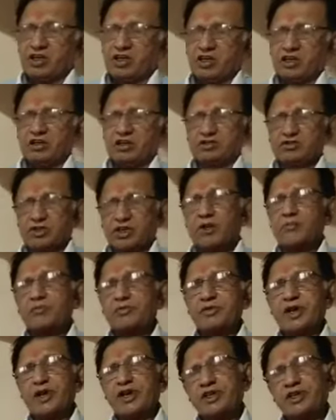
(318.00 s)
some
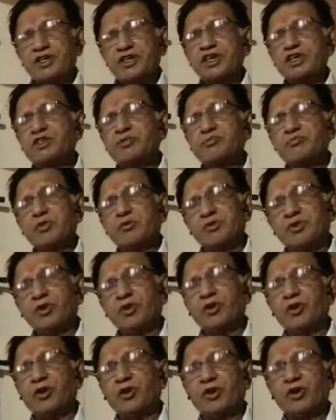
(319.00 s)
years
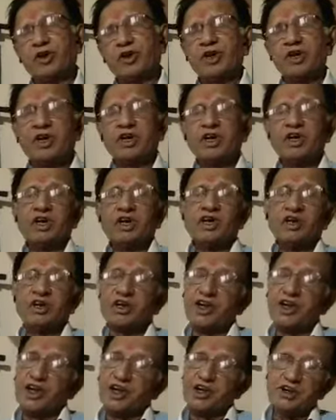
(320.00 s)
before,
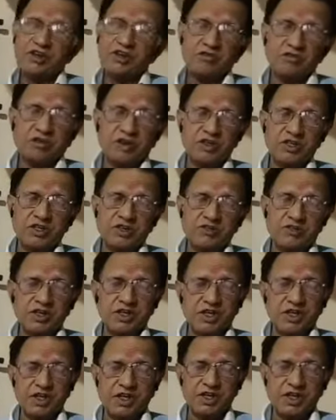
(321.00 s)
radio was a
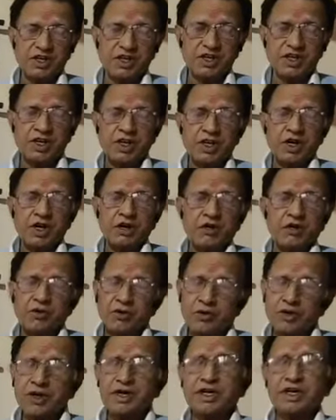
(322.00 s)
very
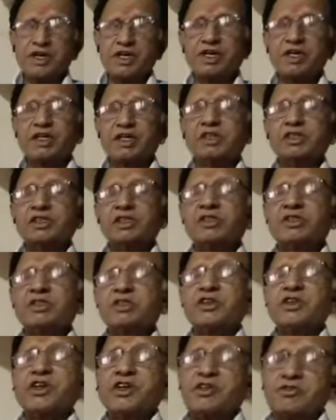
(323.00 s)
good
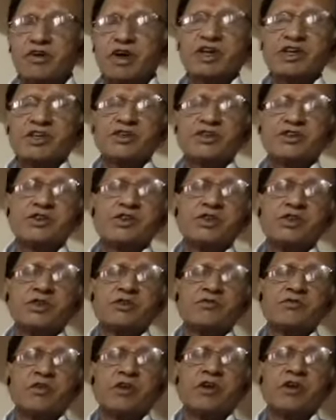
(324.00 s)
device
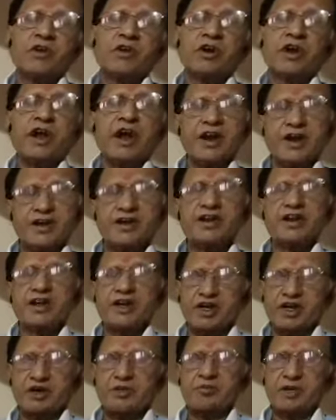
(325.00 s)
for
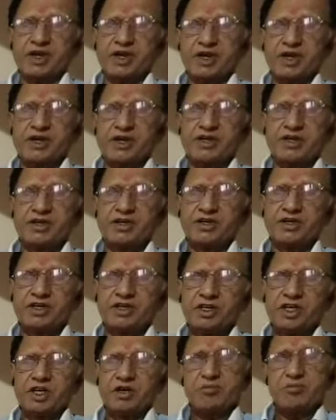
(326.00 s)
entertainment.
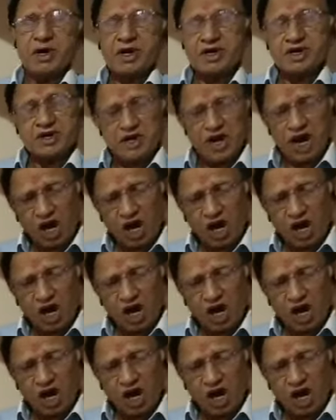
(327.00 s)
But now